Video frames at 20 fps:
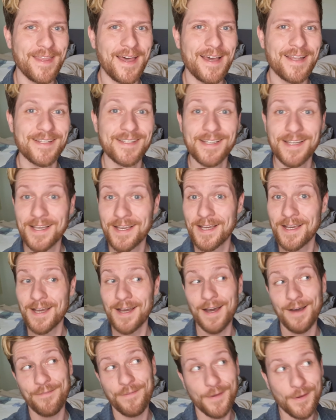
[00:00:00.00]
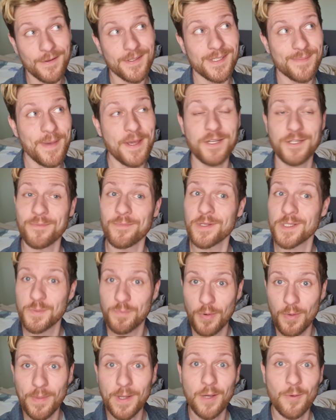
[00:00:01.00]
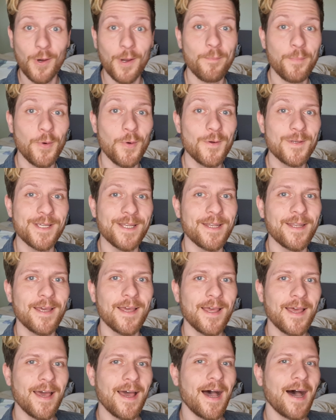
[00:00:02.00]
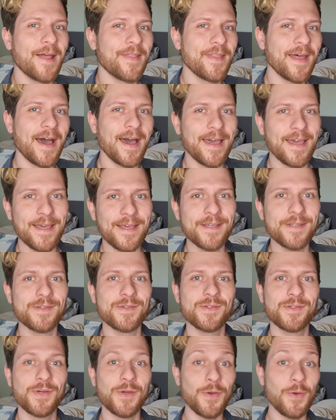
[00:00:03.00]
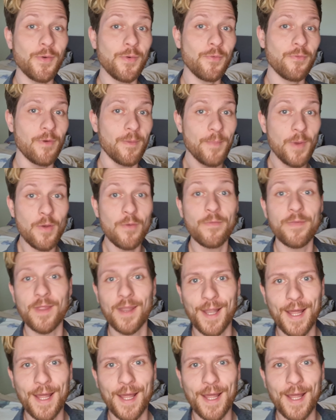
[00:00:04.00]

that I forgot to mention, but it's probably quite important, and that is to remove the